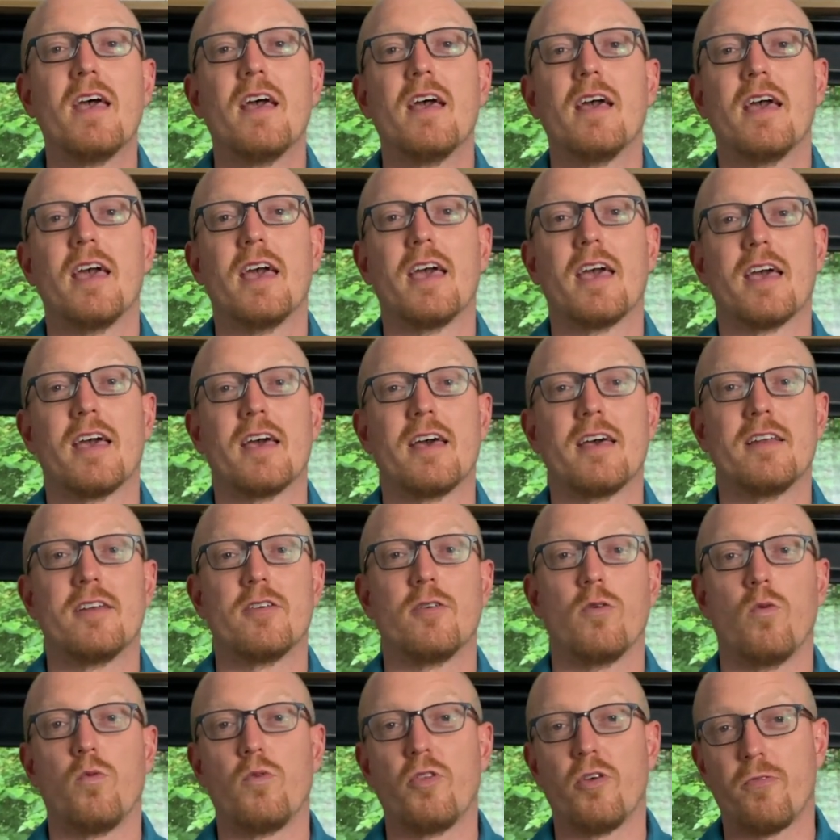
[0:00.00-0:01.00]
And
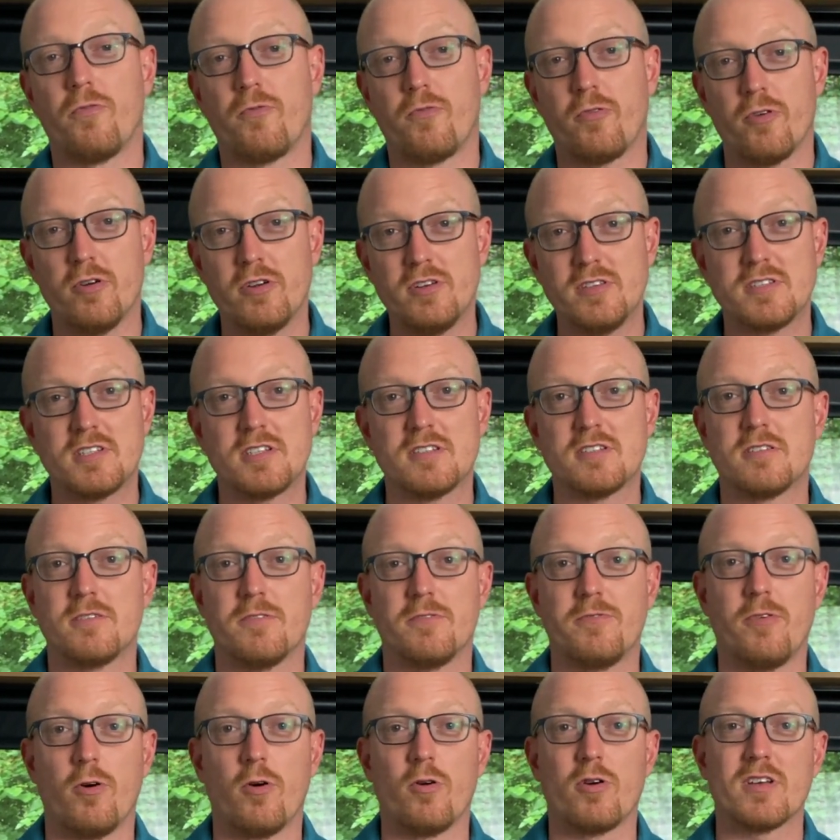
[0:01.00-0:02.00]
the first is to
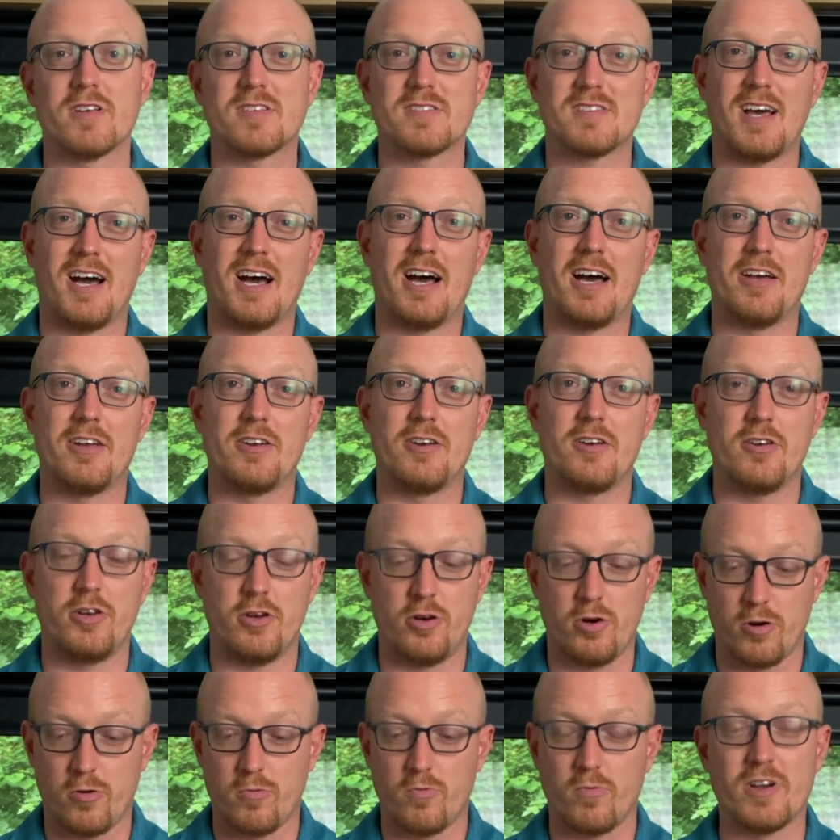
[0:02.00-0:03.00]
focus on
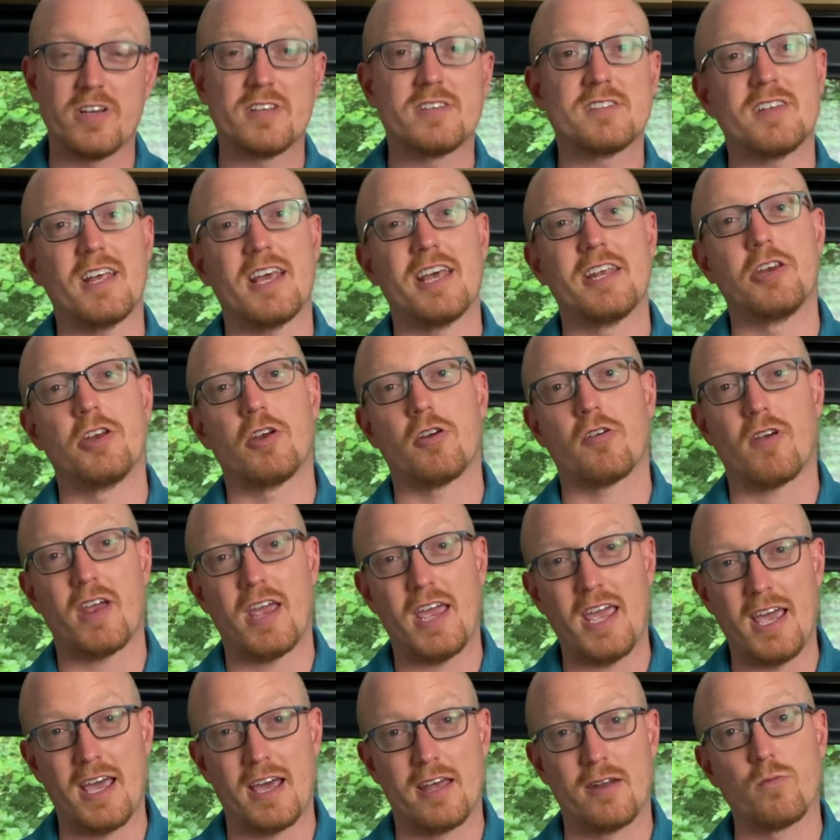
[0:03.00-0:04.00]
your wrist and your
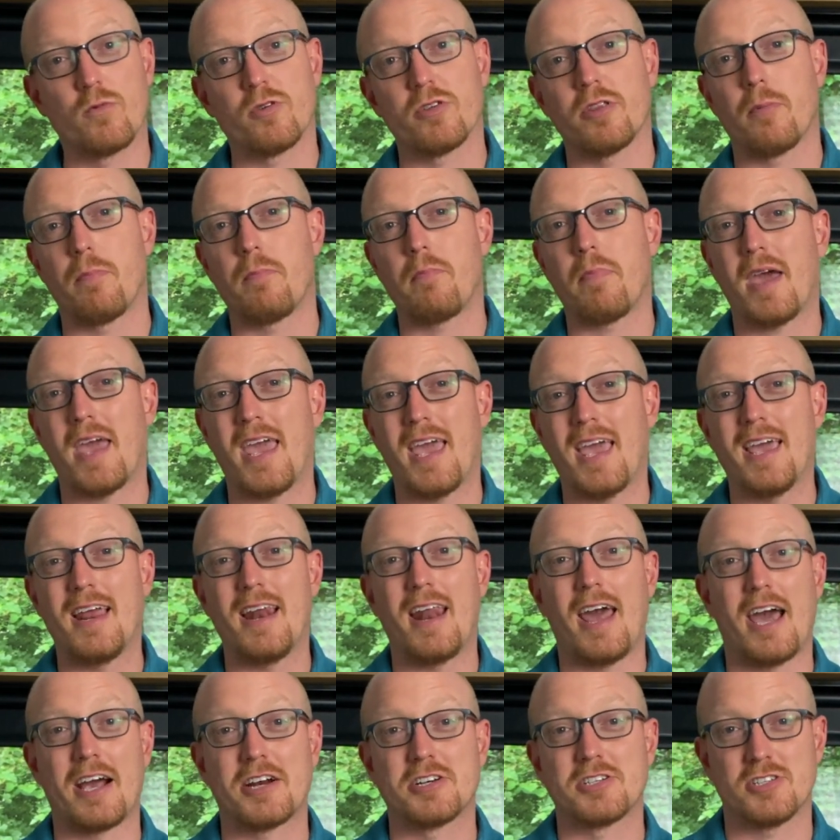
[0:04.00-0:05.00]
hand, where the pain
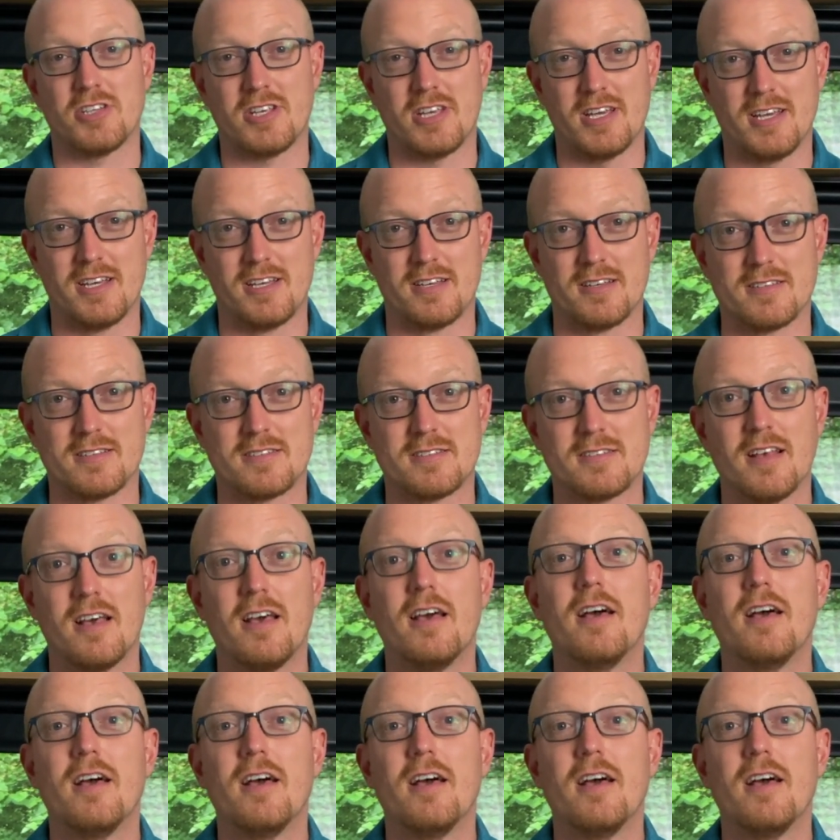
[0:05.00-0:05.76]
actually is.